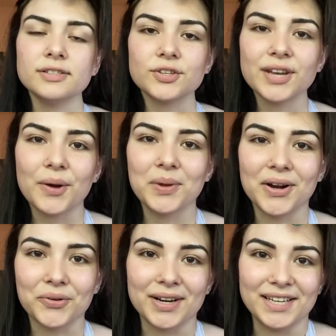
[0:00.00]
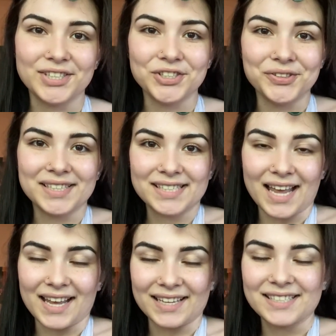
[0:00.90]
So now we are ready to do the
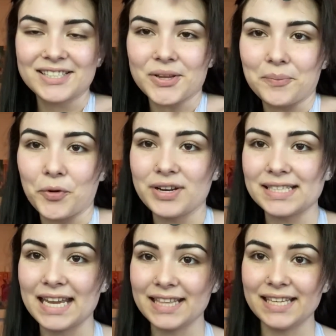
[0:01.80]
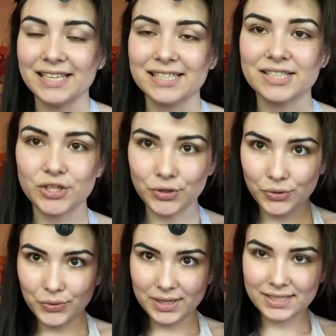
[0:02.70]
sides. So I'm going to take these
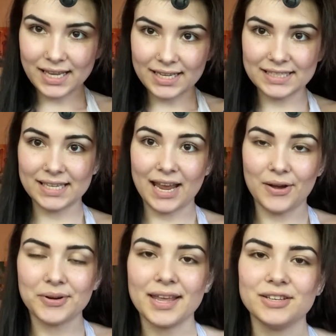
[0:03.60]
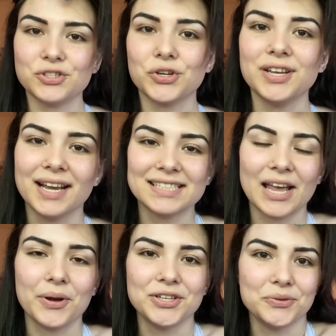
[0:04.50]
two sides down and show you guys
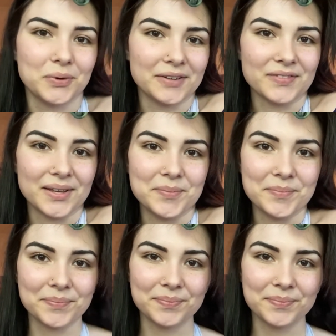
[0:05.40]
how I do one of them.